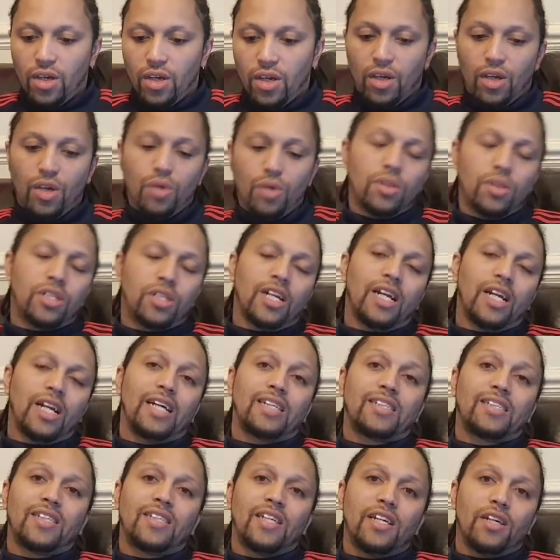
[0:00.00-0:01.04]
Who would you
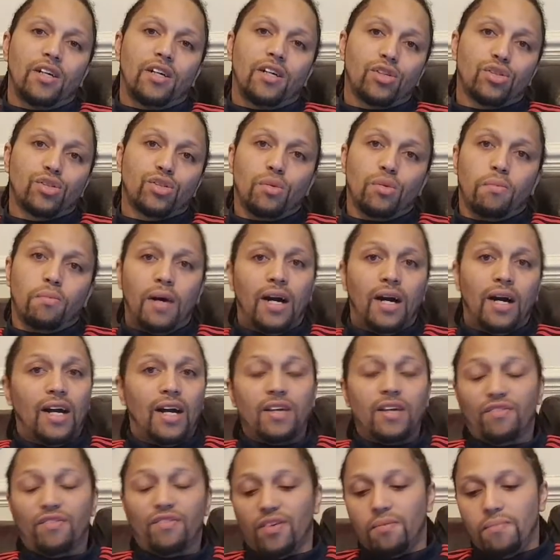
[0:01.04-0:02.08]
like to see Arsenal
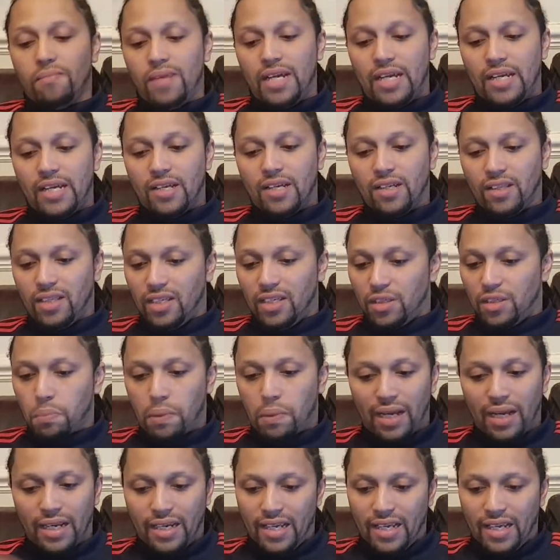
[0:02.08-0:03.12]
buy? For me, there's
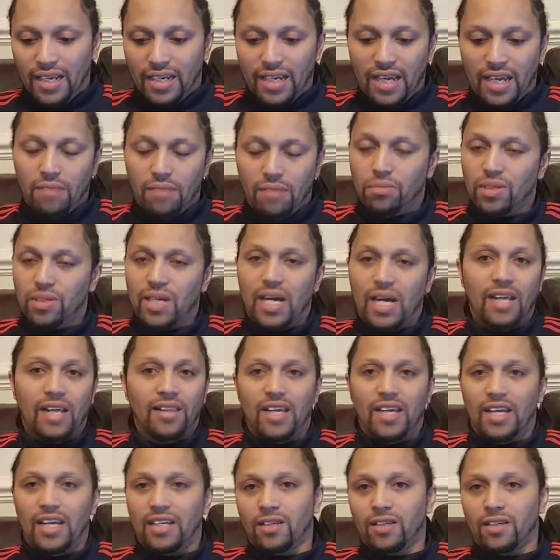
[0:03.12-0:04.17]
plenty of names out
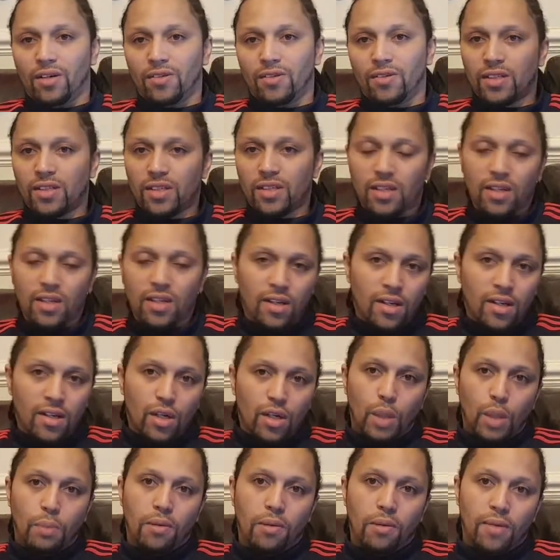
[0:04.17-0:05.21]
there. Dunk,
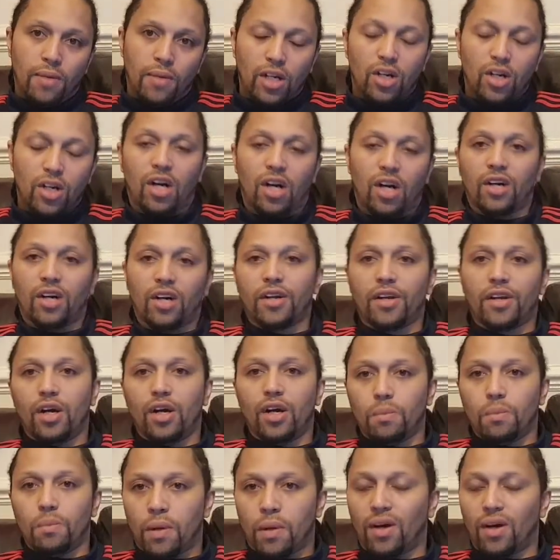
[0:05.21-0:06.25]

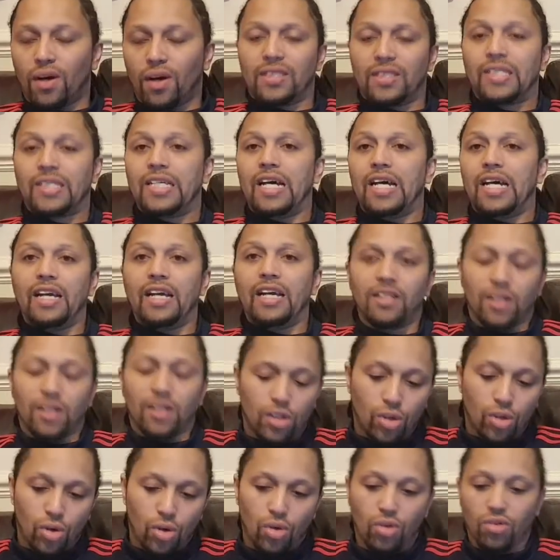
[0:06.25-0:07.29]
Upamecano, Partey,
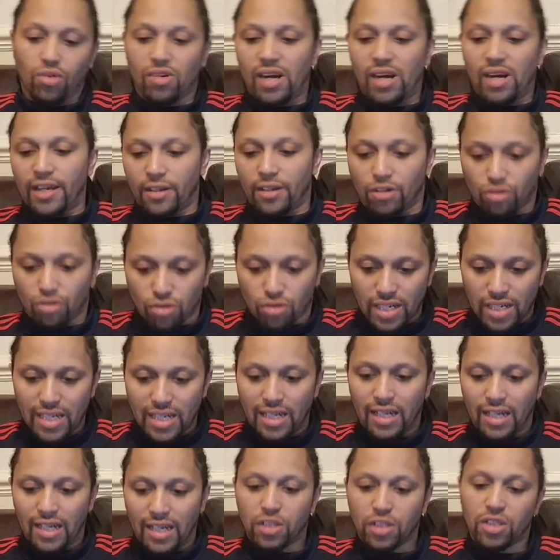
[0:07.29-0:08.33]
Decore,
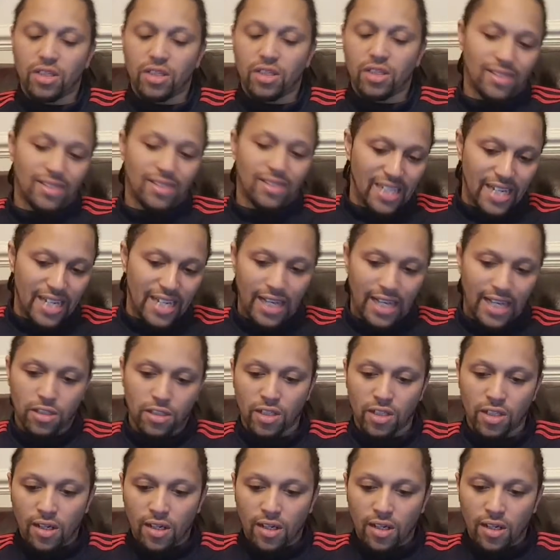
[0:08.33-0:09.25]
Grealish, Ziyech,